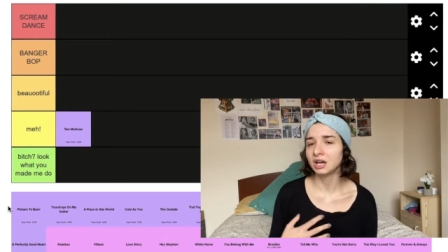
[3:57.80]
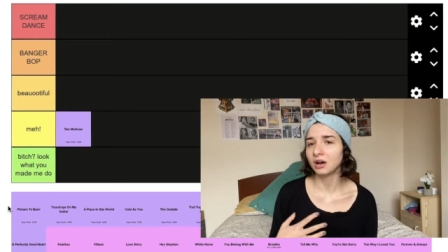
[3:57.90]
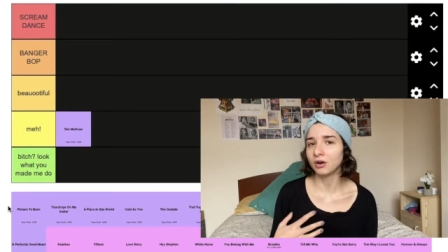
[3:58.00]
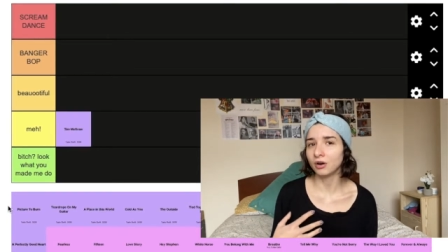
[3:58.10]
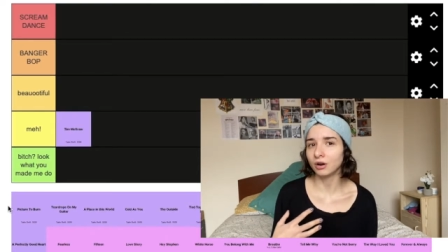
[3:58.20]

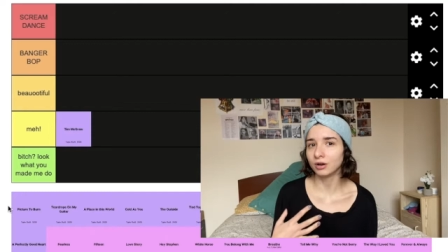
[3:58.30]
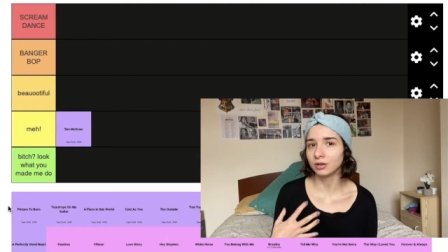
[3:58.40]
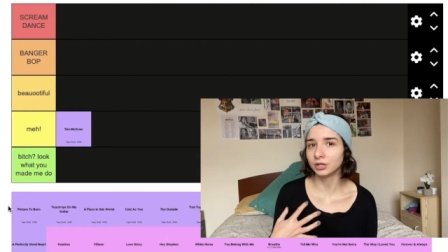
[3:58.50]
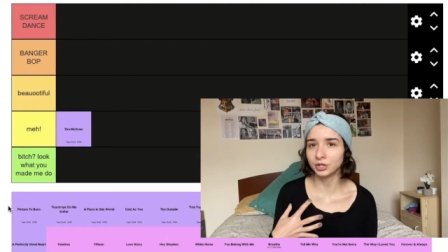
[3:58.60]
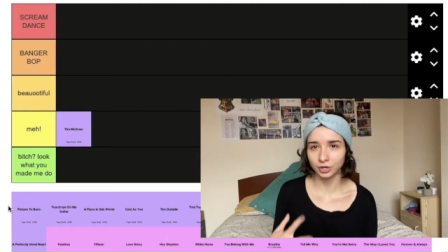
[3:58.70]
Or,
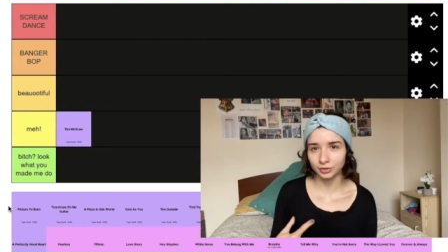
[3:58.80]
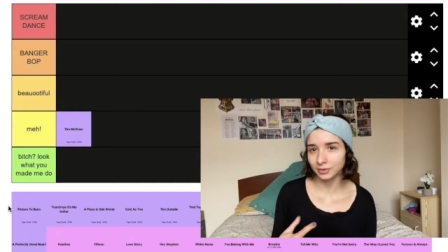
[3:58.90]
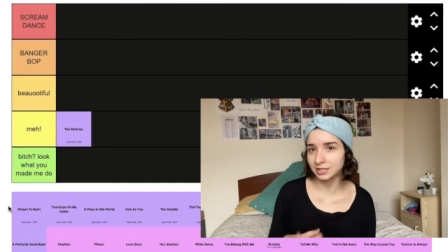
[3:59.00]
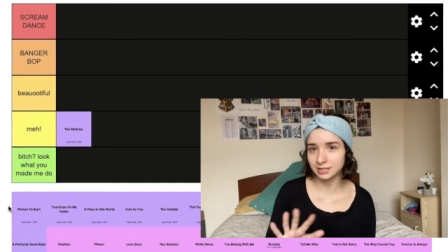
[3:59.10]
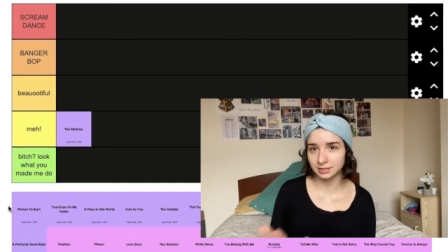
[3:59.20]
you know,
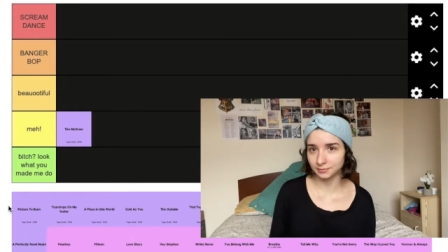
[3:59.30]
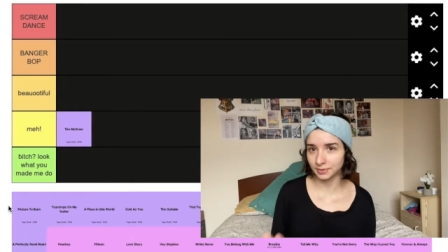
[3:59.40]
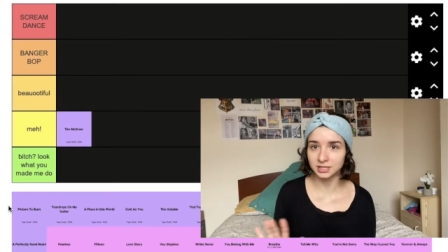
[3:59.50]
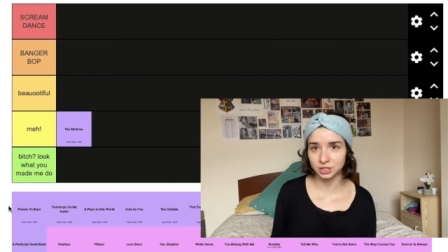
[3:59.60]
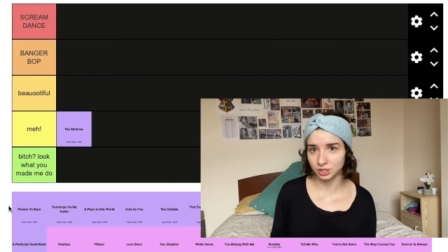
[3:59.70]
it's
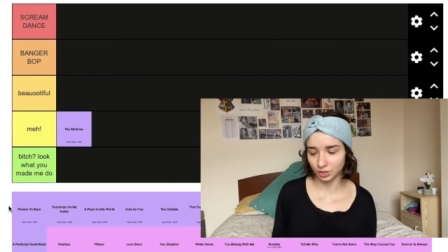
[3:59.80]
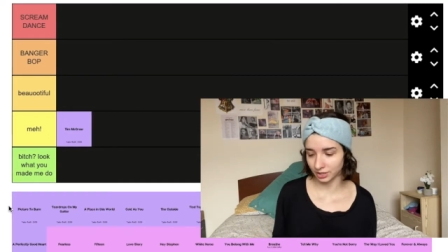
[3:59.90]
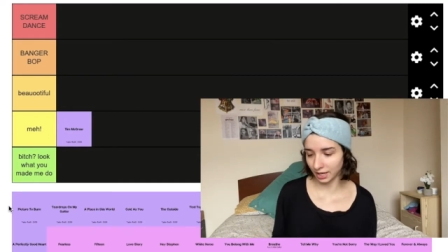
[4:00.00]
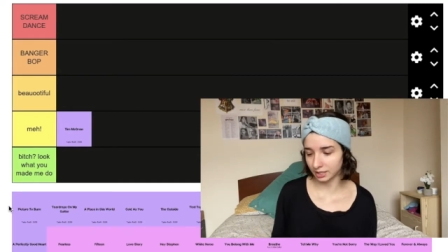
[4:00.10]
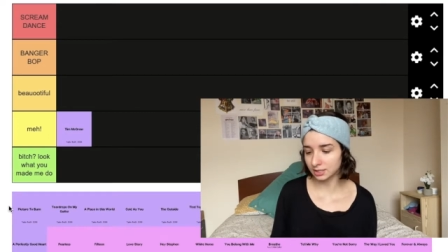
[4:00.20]
it's just not
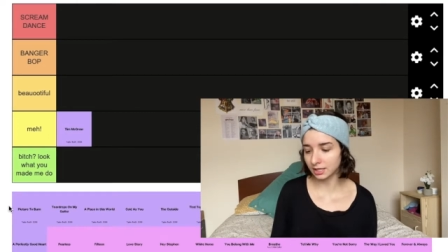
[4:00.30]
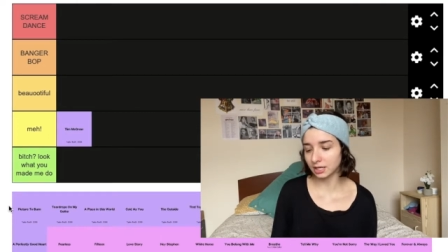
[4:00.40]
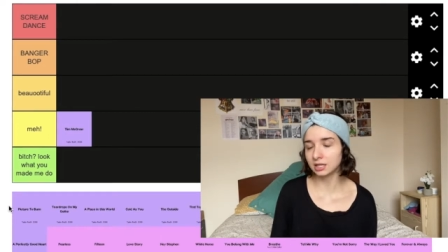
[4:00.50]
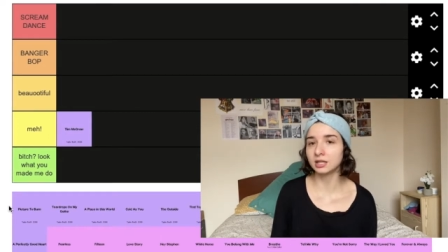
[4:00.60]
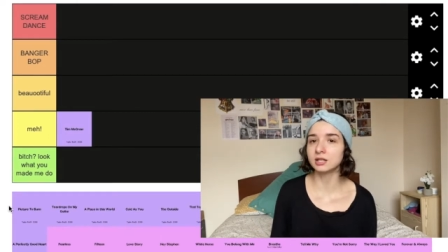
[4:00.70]
that. Because like
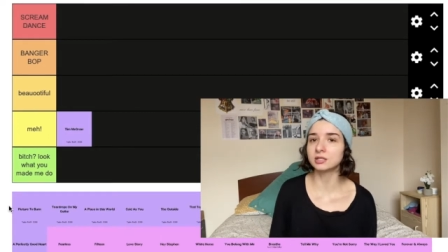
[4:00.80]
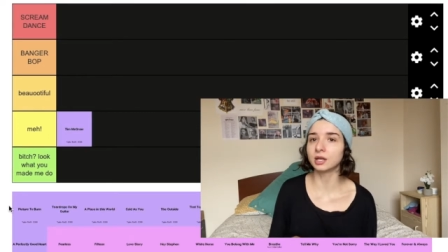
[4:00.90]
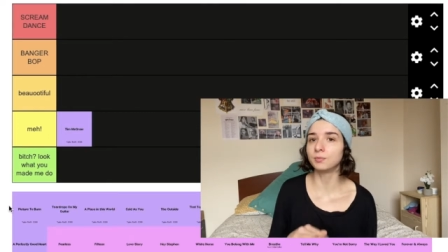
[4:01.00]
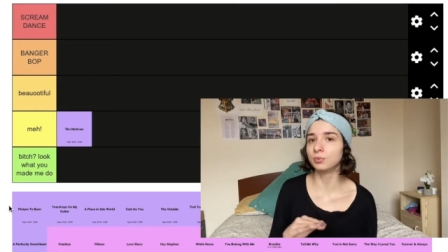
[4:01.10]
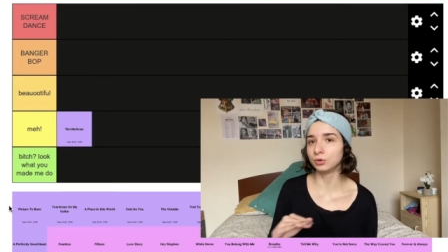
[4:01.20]
anything that's
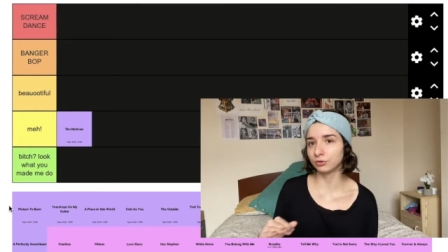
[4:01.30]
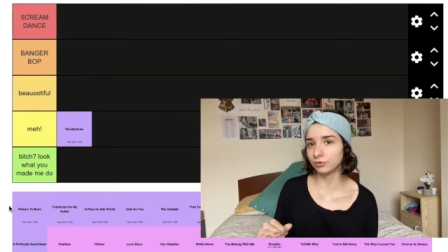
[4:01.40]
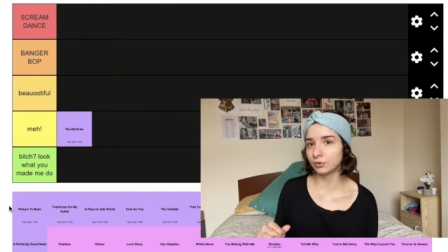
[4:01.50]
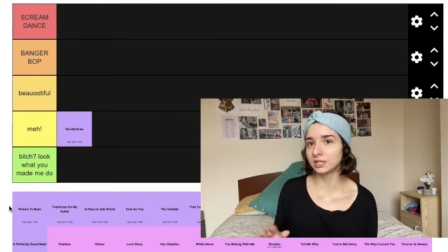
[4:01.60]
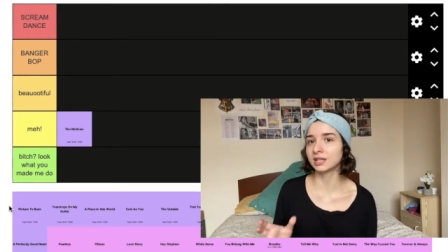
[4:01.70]
like
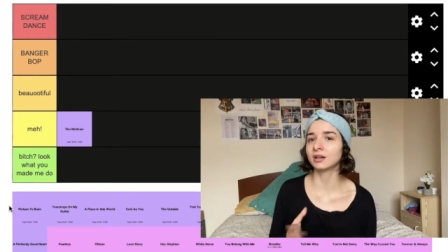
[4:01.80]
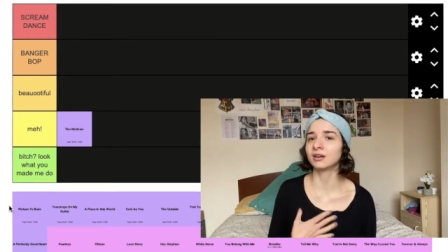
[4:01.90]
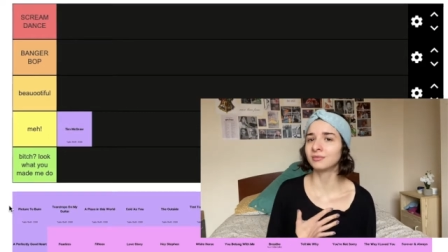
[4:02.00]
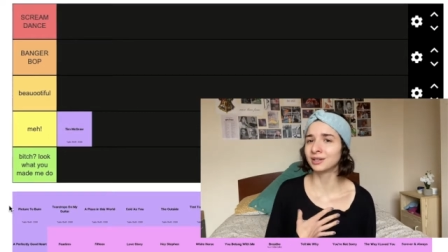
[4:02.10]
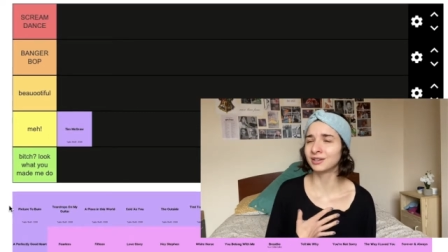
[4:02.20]
beautiful is like,
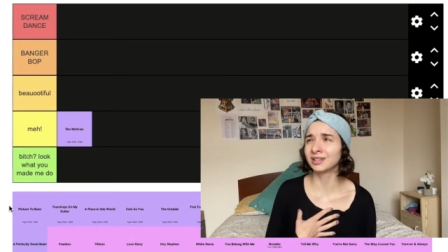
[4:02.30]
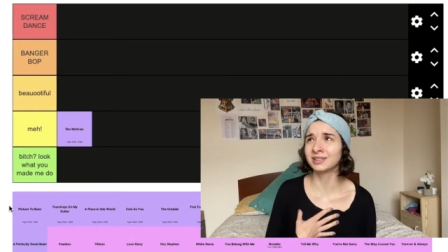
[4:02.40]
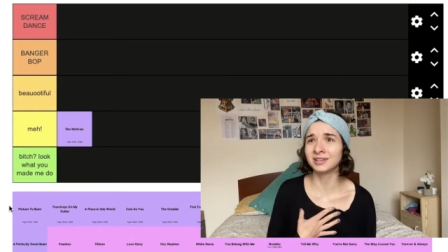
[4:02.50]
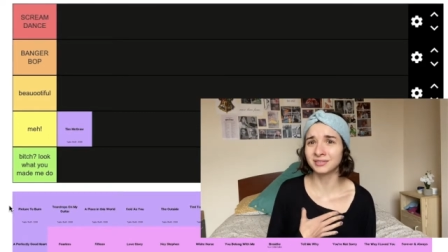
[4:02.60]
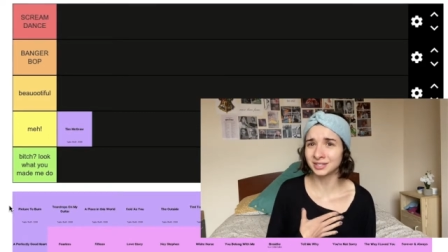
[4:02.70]
oh my god, I
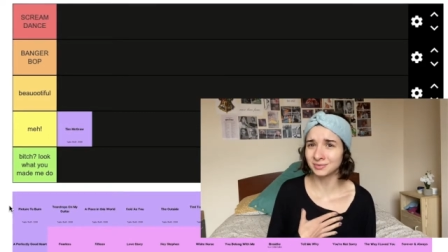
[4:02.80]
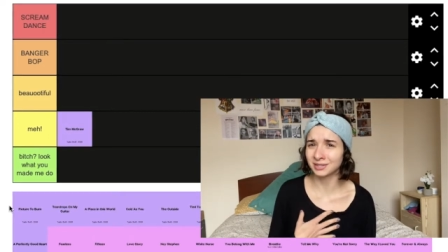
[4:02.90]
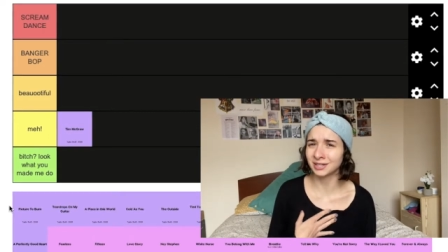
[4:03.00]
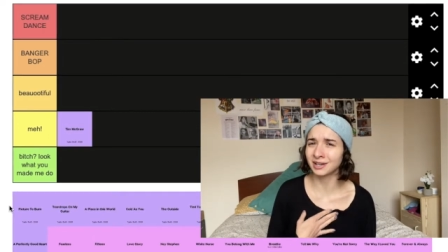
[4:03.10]
love this one. Like I